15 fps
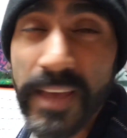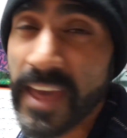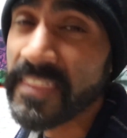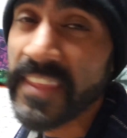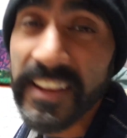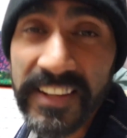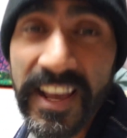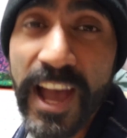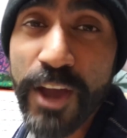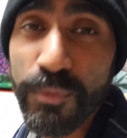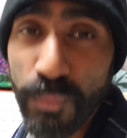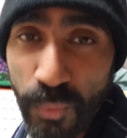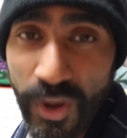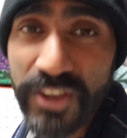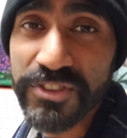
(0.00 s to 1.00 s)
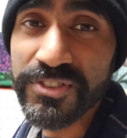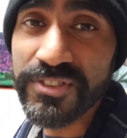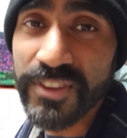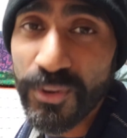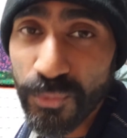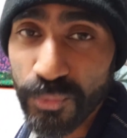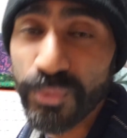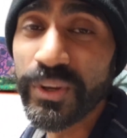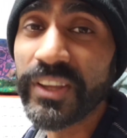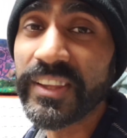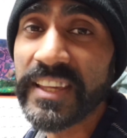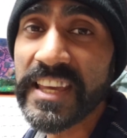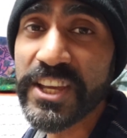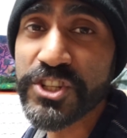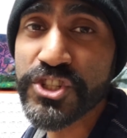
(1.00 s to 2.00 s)
and that guy was
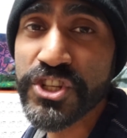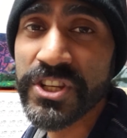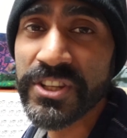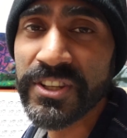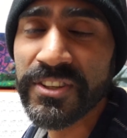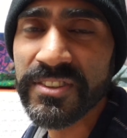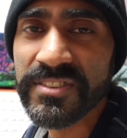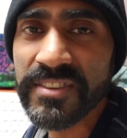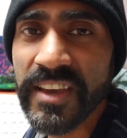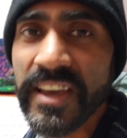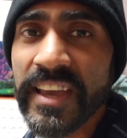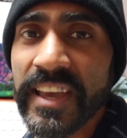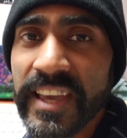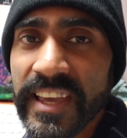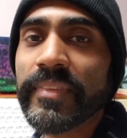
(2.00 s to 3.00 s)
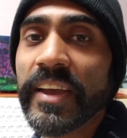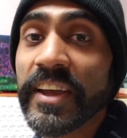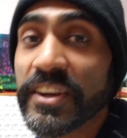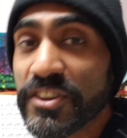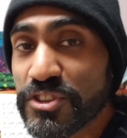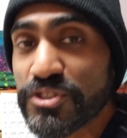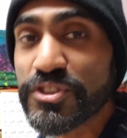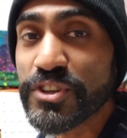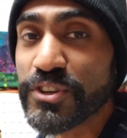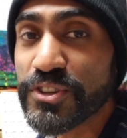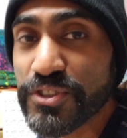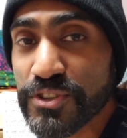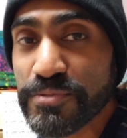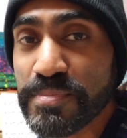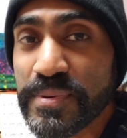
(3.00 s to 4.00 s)
really a genius. In his
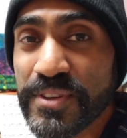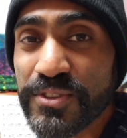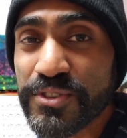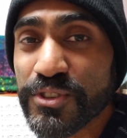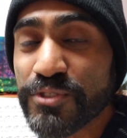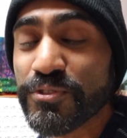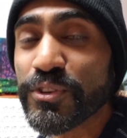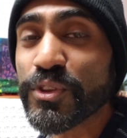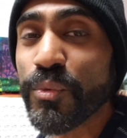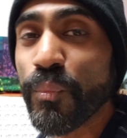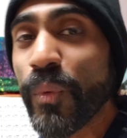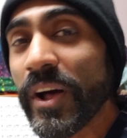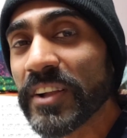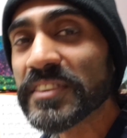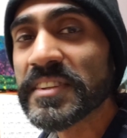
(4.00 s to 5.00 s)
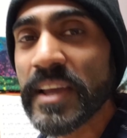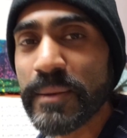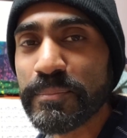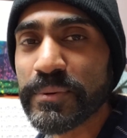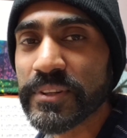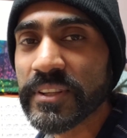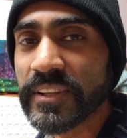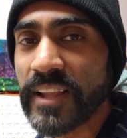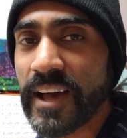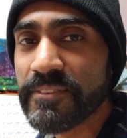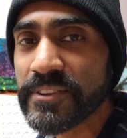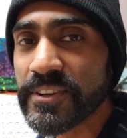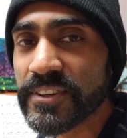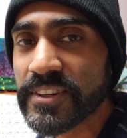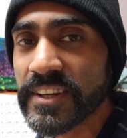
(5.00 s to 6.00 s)
series of pieces for the well-tempered
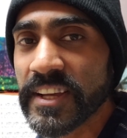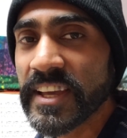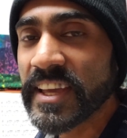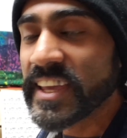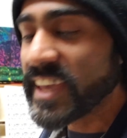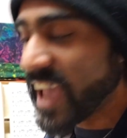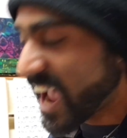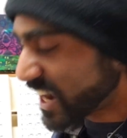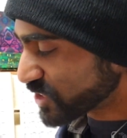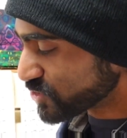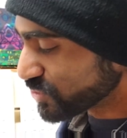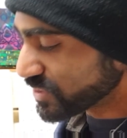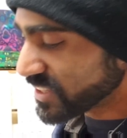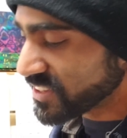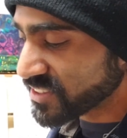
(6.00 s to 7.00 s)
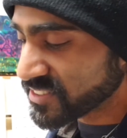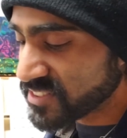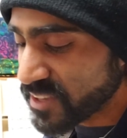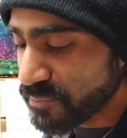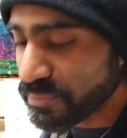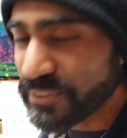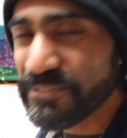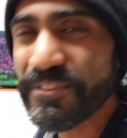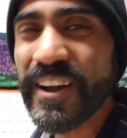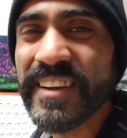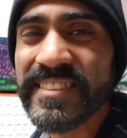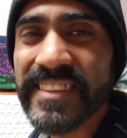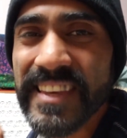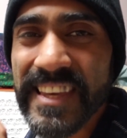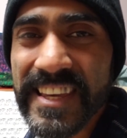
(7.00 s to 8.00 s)
clavier, he actually
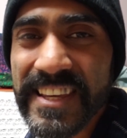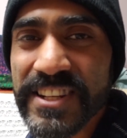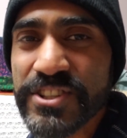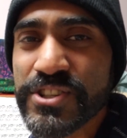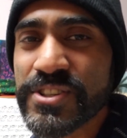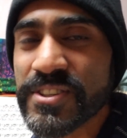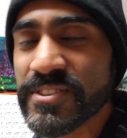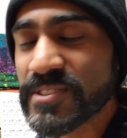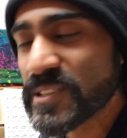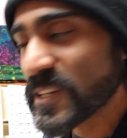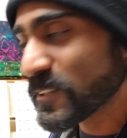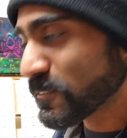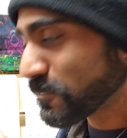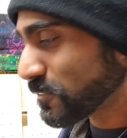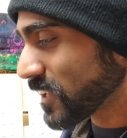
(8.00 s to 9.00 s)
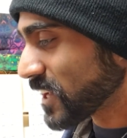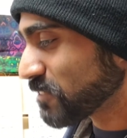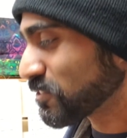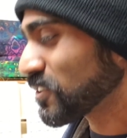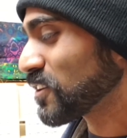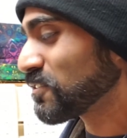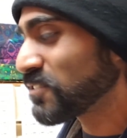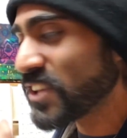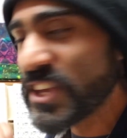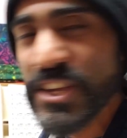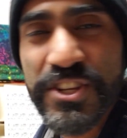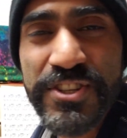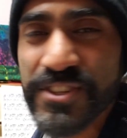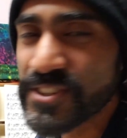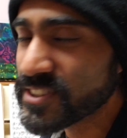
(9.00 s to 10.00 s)
exemplifies each distinct flavor of
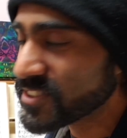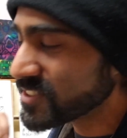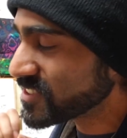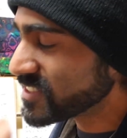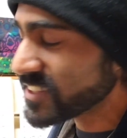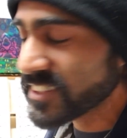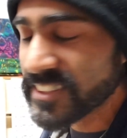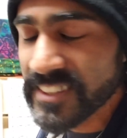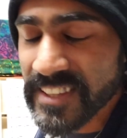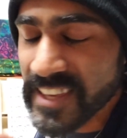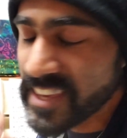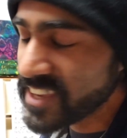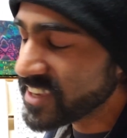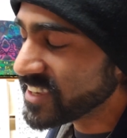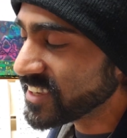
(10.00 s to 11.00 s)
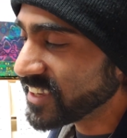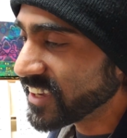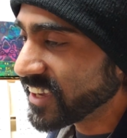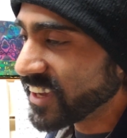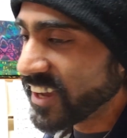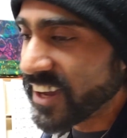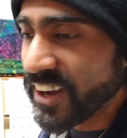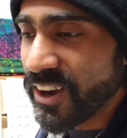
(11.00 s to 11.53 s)
each distinct key.